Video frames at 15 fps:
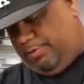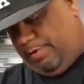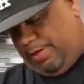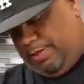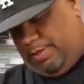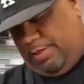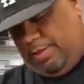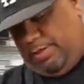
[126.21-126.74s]

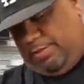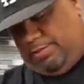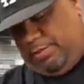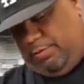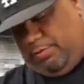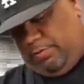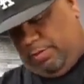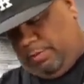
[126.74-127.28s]
right?
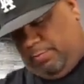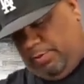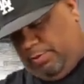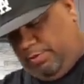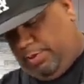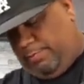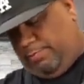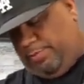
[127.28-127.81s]
So I'm gonna
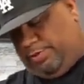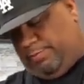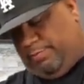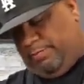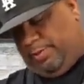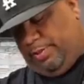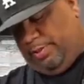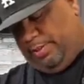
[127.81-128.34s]
go ahead
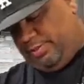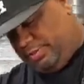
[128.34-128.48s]
and